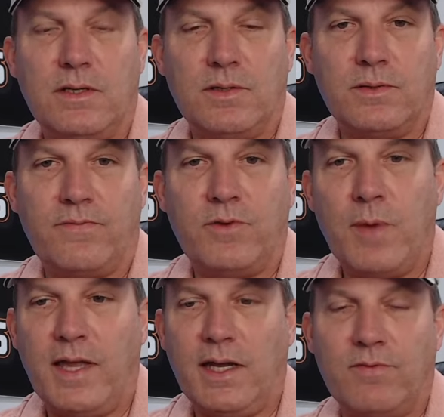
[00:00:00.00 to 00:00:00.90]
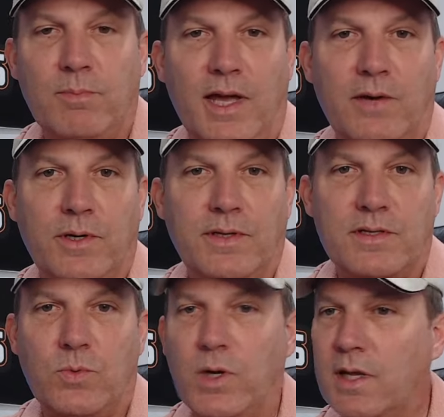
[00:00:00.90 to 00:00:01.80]
you know, if you might have a battery
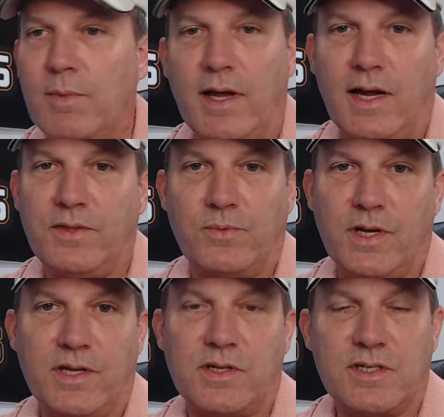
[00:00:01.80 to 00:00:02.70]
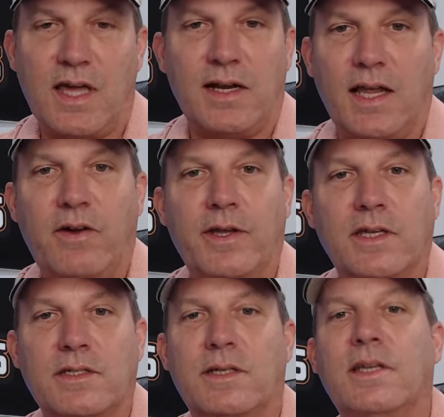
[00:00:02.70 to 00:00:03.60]
that's way behind the rest, that's not allowing
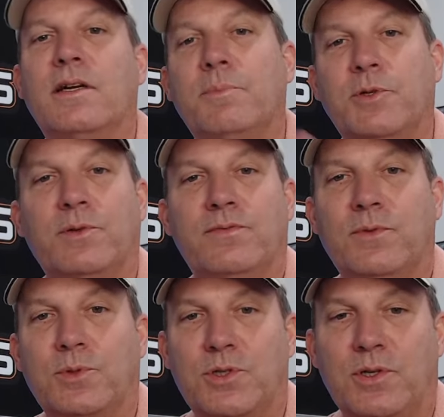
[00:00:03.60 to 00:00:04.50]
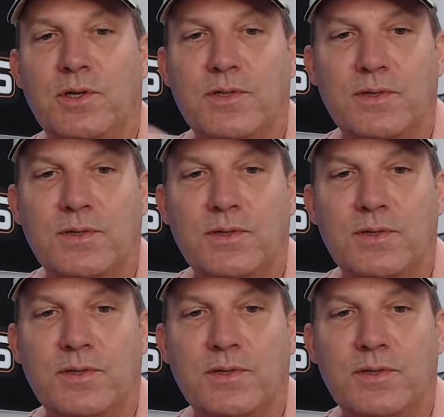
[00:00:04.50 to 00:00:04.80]
it to get up to a full charge.